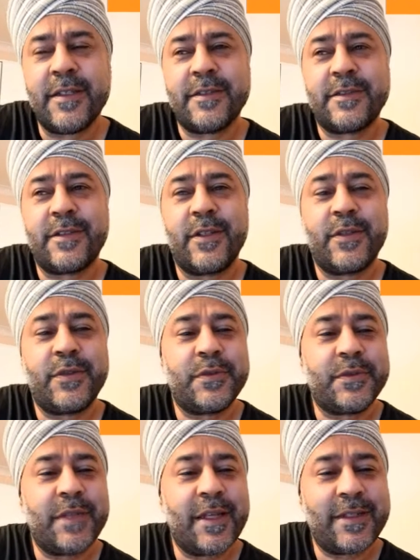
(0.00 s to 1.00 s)

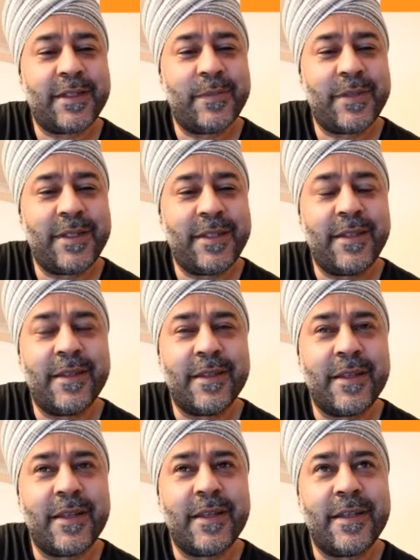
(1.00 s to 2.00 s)
So that company
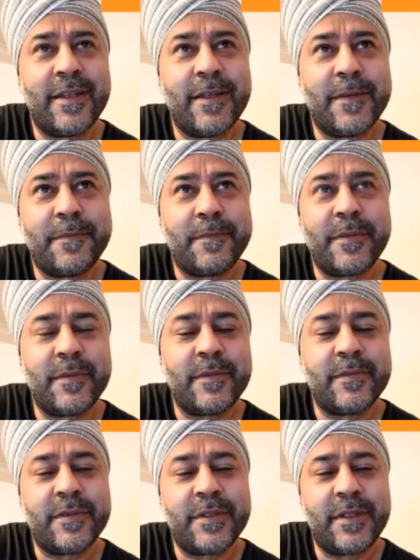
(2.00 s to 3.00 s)

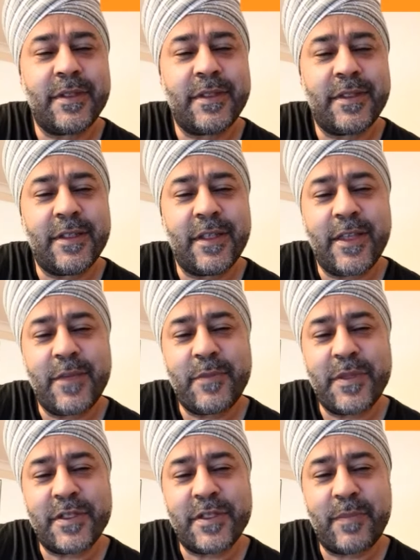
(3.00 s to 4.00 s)
gave
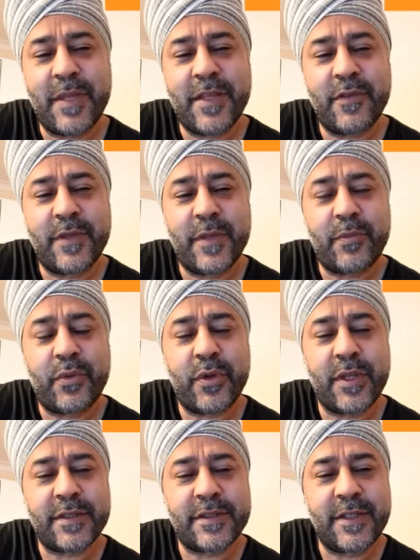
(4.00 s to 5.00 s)
me a display of their
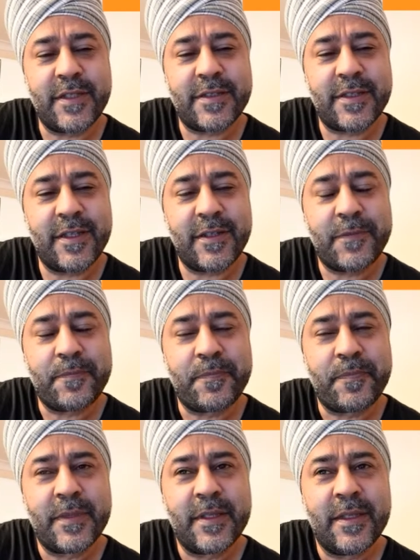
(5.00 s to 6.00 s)
products yesterday.
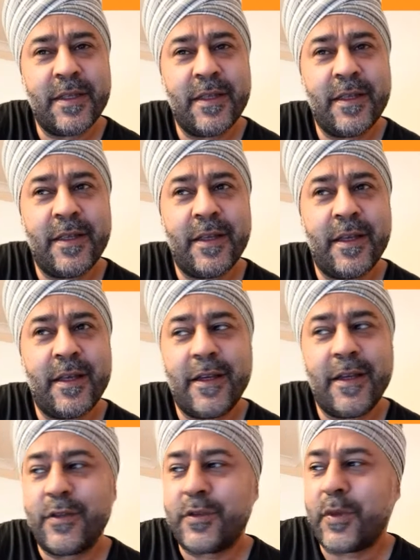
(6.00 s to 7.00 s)

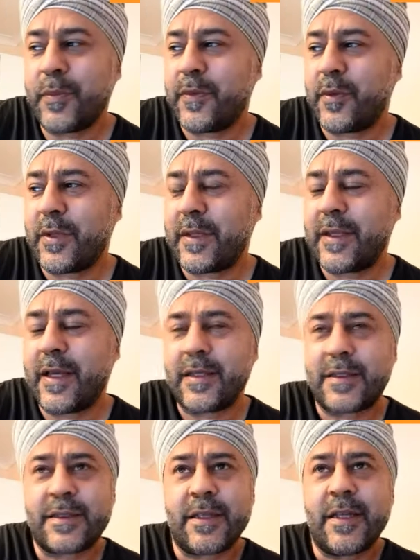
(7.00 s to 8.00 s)
On top of all of
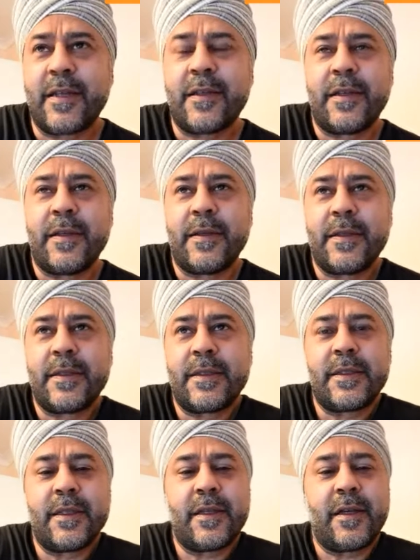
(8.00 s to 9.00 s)
that,
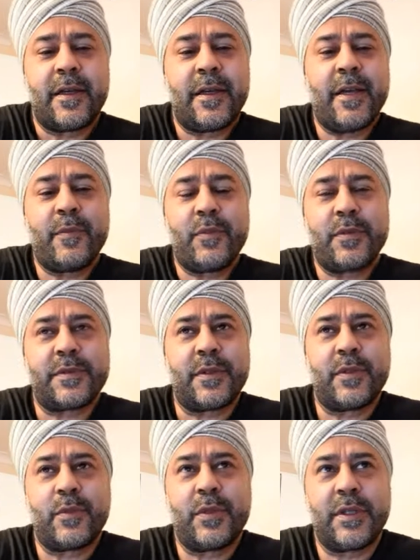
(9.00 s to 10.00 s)
I am
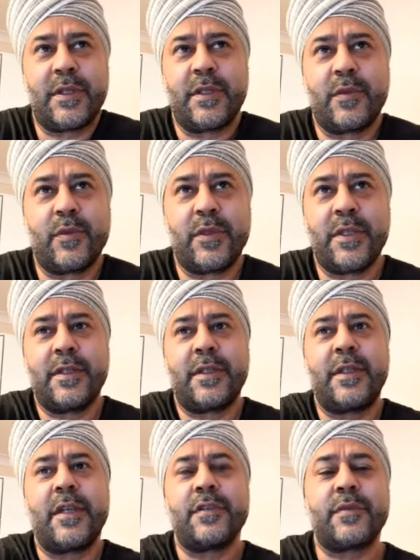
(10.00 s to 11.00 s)
also working with an
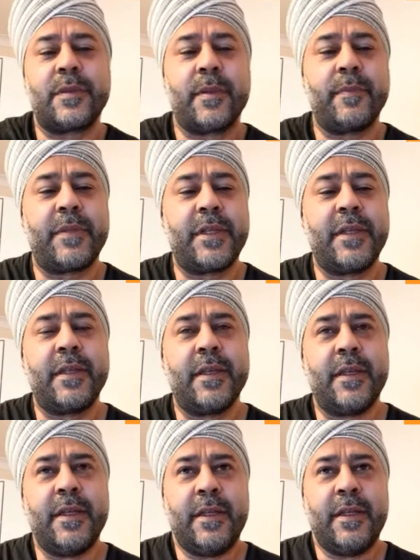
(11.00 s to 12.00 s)
international company
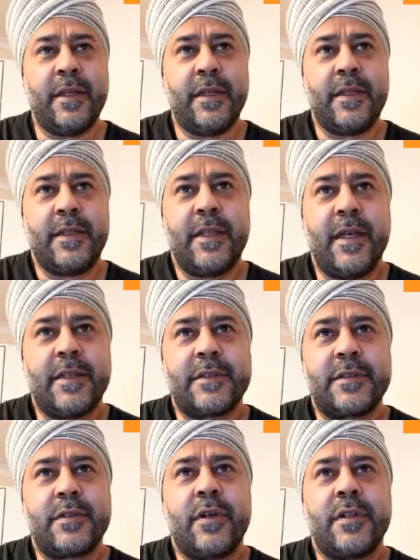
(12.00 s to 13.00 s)
that's
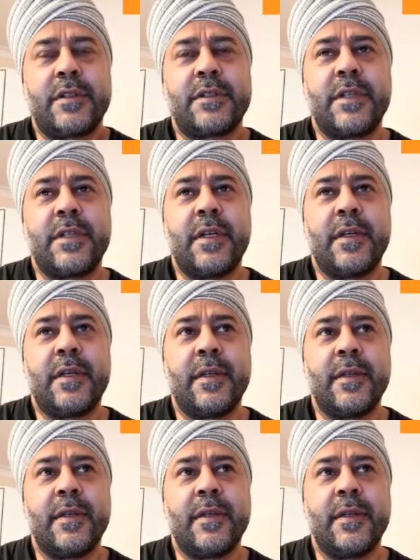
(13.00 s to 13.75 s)
got a